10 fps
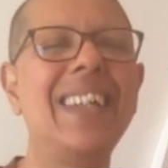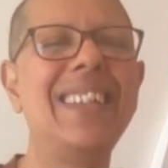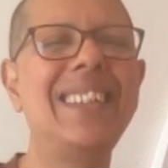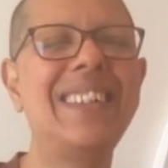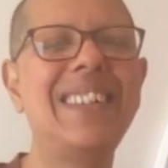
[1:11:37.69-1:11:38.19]

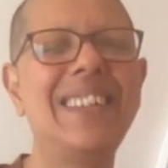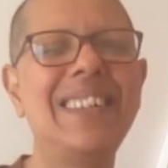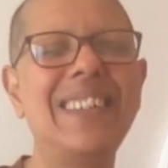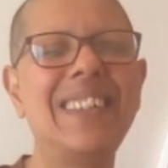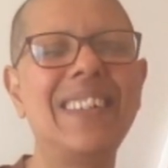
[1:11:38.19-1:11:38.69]

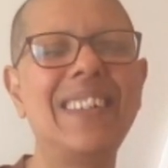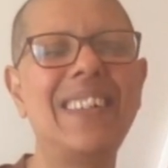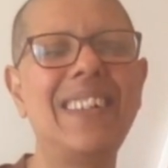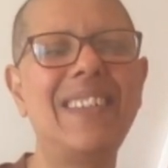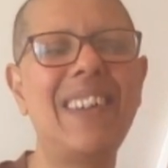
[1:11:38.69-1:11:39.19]
So
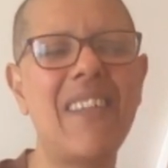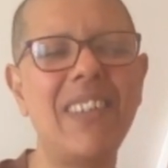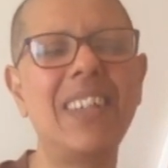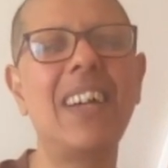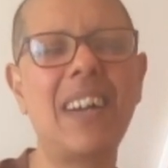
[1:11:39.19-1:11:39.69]

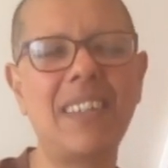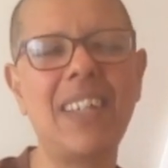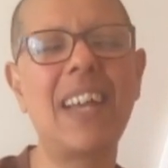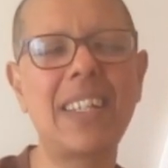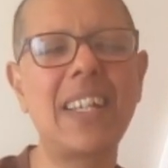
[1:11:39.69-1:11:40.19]
having
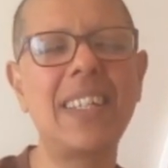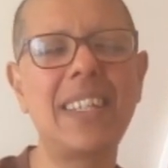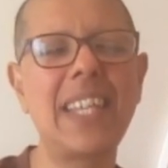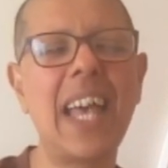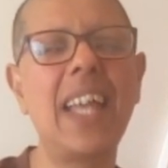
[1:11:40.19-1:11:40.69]
the right
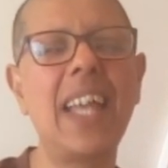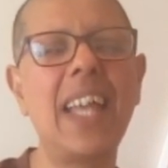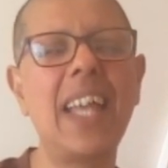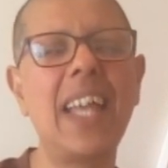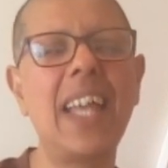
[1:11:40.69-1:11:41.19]

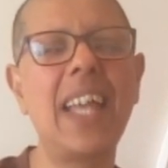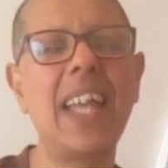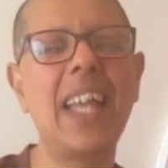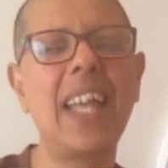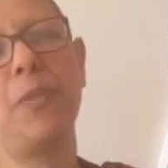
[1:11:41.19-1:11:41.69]
understanding will
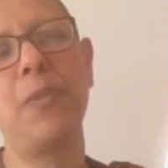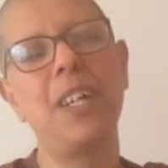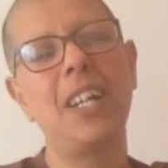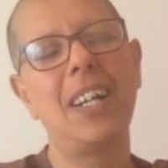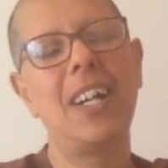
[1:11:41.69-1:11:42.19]
help you.
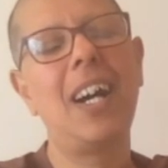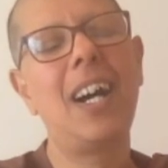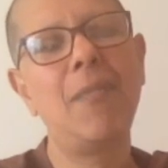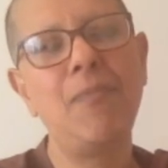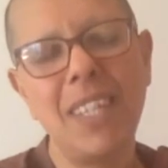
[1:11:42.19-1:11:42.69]

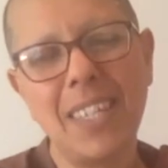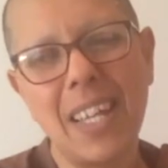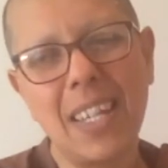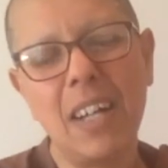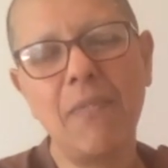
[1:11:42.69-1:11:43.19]
Is
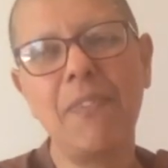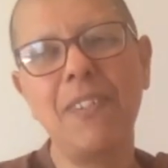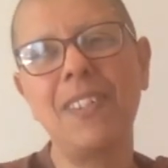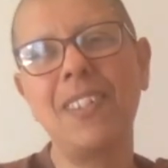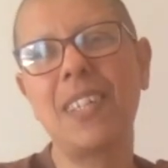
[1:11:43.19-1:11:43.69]
that
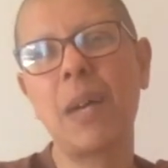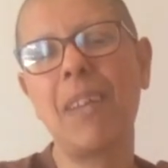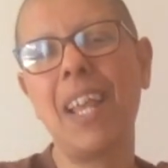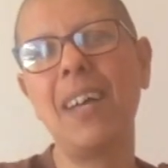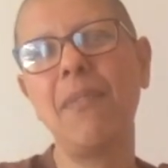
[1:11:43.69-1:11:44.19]
helpful,
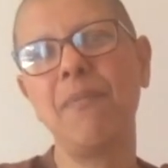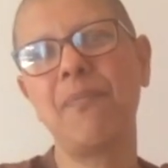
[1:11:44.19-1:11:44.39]
Chamila?